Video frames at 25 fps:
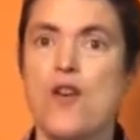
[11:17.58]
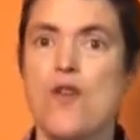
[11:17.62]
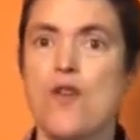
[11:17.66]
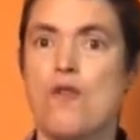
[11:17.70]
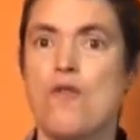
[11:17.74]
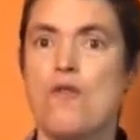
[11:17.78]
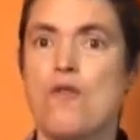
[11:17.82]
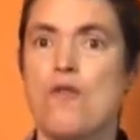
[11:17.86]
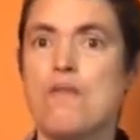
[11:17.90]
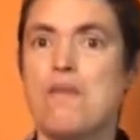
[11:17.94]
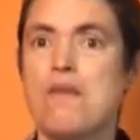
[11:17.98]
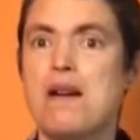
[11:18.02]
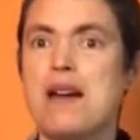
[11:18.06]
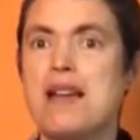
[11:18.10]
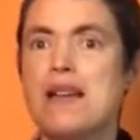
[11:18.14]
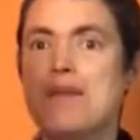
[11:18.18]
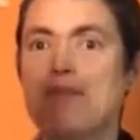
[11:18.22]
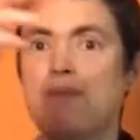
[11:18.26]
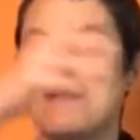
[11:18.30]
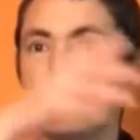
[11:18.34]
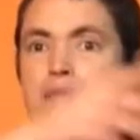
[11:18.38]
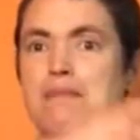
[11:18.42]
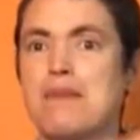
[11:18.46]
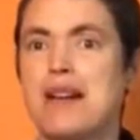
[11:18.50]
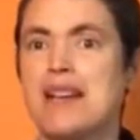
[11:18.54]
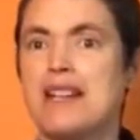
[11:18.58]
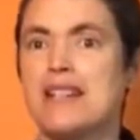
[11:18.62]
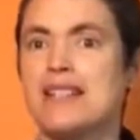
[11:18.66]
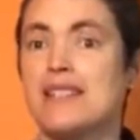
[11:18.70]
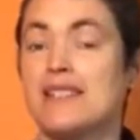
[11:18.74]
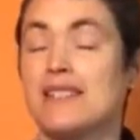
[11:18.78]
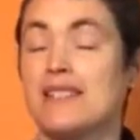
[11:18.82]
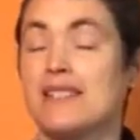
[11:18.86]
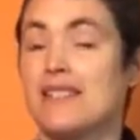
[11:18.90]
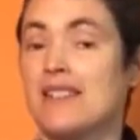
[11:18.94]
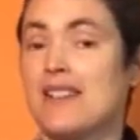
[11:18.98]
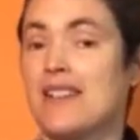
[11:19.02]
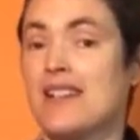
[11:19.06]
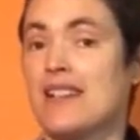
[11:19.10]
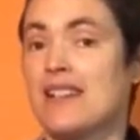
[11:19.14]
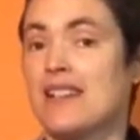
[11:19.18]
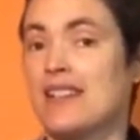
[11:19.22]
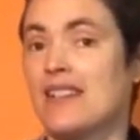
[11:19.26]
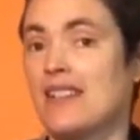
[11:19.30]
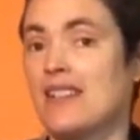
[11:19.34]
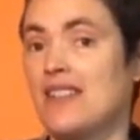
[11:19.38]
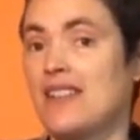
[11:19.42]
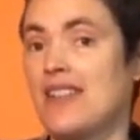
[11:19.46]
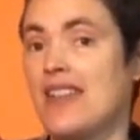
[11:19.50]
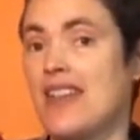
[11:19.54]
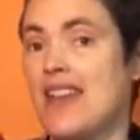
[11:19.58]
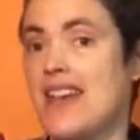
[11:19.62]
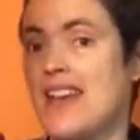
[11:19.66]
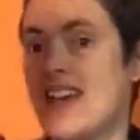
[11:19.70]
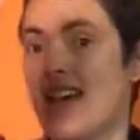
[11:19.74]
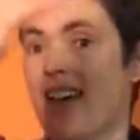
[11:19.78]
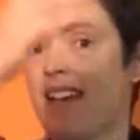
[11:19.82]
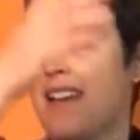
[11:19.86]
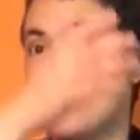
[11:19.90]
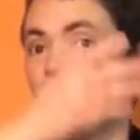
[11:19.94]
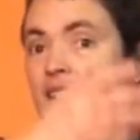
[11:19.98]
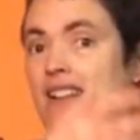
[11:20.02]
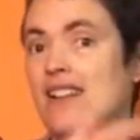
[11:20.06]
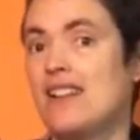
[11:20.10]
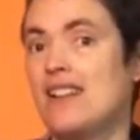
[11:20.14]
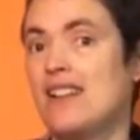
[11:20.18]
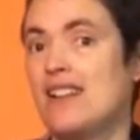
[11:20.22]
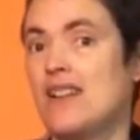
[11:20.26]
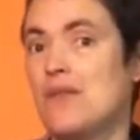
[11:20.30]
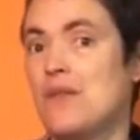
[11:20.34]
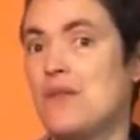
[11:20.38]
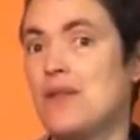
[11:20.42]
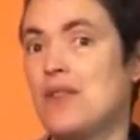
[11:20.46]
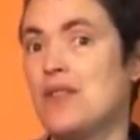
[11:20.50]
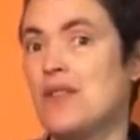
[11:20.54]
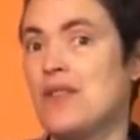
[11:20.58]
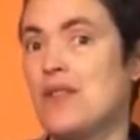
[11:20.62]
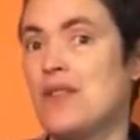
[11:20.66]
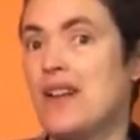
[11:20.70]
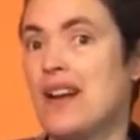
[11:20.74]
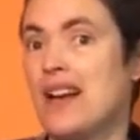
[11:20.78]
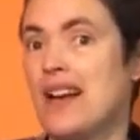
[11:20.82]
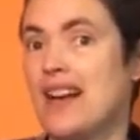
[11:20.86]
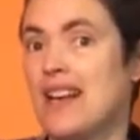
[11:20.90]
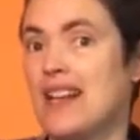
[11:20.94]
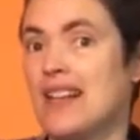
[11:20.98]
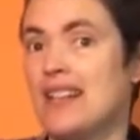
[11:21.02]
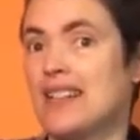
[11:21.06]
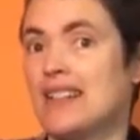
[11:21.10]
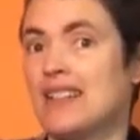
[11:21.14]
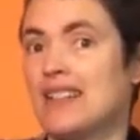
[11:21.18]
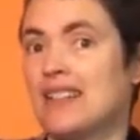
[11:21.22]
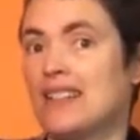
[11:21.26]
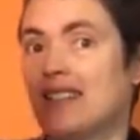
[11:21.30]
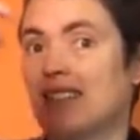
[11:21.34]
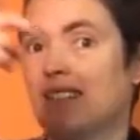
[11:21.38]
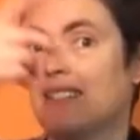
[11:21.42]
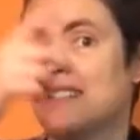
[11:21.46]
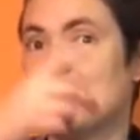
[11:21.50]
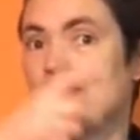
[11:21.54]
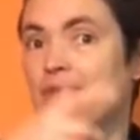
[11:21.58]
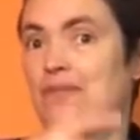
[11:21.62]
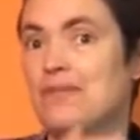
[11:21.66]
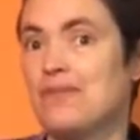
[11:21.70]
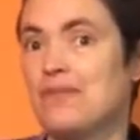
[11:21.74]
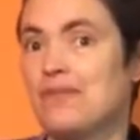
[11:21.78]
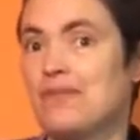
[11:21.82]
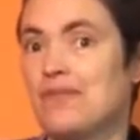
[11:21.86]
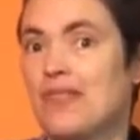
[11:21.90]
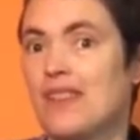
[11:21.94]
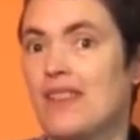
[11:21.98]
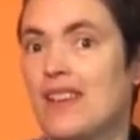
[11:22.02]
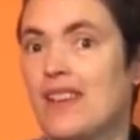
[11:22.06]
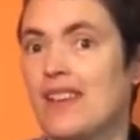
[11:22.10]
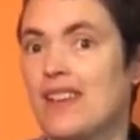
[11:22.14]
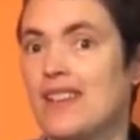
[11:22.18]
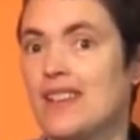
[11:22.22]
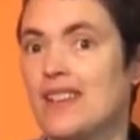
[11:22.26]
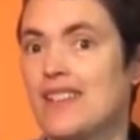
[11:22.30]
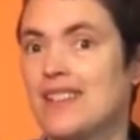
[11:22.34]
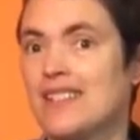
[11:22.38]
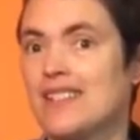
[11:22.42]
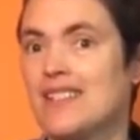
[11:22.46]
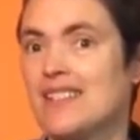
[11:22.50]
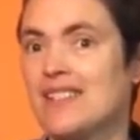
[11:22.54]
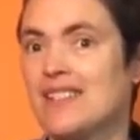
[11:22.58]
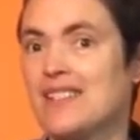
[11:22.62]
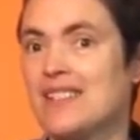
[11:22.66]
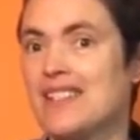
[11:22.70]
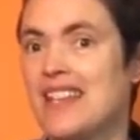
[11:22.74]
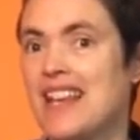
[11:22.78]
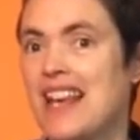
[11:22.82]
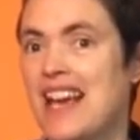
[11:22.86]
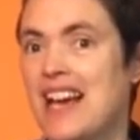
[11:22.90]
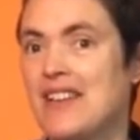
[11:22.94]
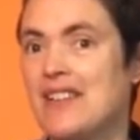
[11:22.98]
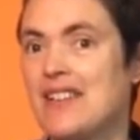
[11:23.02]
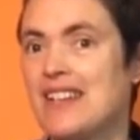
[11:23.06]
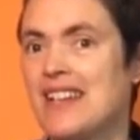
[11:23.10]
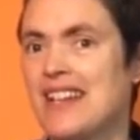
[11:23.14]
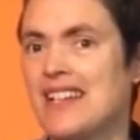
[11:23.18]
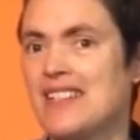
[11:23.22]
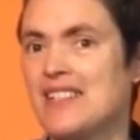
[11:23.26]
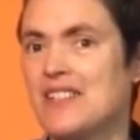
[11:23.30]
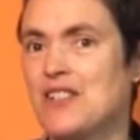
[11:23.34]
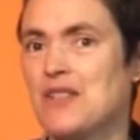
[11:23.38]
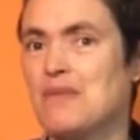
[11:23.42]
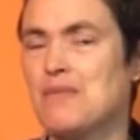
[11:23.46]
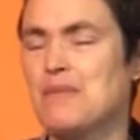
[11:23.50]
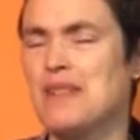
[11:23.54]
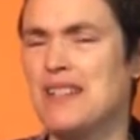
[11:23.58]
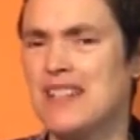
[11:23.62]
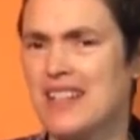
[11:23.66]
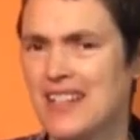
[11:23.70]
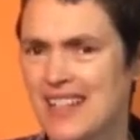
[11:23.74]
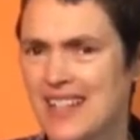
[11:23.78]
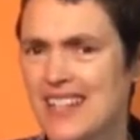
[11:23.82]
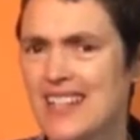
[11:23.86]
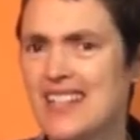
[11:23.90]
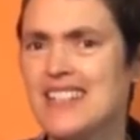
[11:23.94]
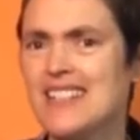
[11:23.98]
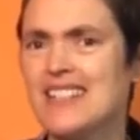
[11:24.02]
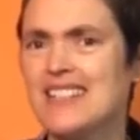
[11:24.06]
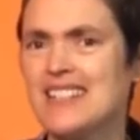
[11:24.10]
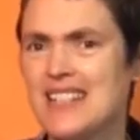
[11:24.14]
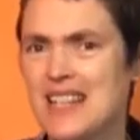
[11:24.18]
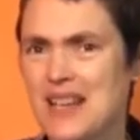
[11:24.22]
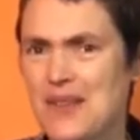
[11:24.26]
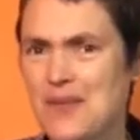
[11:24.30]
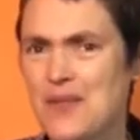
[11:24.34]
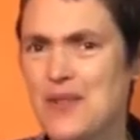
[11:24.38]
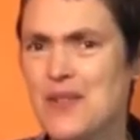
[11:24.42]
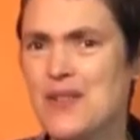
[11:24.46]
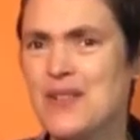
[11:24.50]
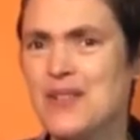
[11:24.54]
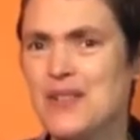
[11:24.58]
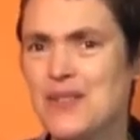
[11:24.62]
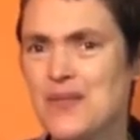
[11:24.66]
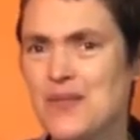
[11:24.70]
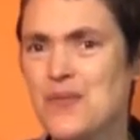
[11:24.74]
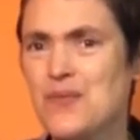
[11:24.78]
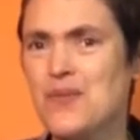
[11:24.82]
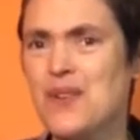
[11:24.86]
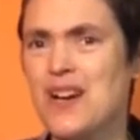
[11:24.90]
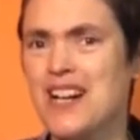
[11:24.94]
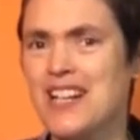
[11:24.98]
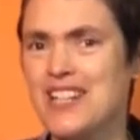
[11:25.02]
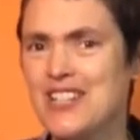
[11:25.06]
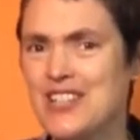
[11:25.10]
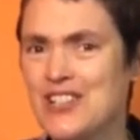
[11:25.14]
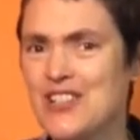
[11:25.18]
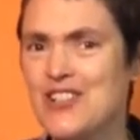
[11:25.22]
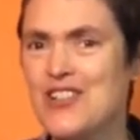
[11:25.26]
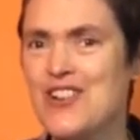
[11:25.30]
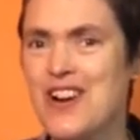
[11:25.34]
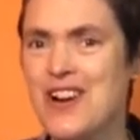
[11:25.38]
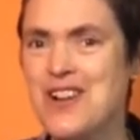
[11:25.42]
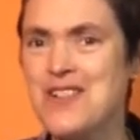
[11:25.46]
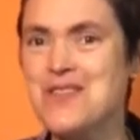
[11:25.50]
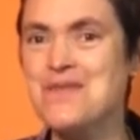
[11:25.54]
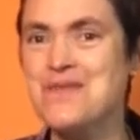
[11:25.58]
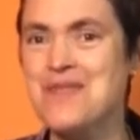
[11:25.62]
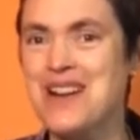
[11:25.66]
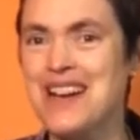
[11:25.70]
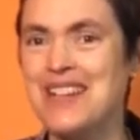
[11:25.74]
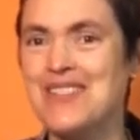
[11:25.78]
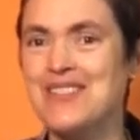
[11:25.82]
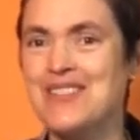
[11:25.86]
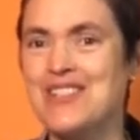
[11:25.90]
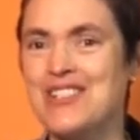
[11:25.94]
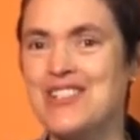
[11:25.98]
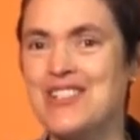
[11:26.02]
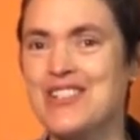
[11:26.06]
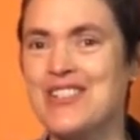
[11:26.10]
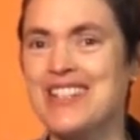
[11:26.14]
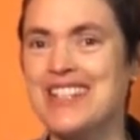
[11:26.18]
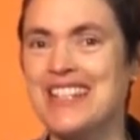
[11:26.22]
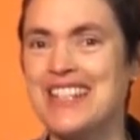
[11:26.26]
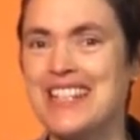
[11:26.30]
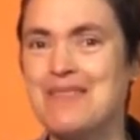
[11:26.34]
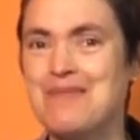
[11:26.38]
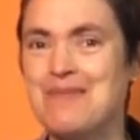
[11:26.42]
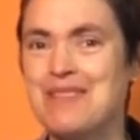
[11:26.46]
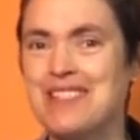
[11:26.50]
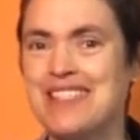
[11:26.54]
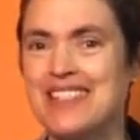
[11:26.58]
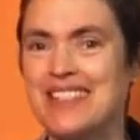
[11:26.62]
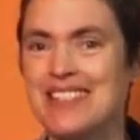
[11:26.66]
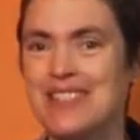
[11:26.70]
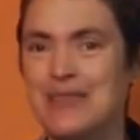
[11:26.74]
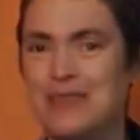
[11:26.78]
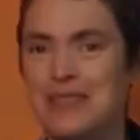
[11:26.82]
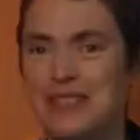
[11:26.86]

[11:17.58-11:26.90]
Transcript: or maybe make a circle in the air with your hand. So see how you get on, but see if you can find your own way of joining in with this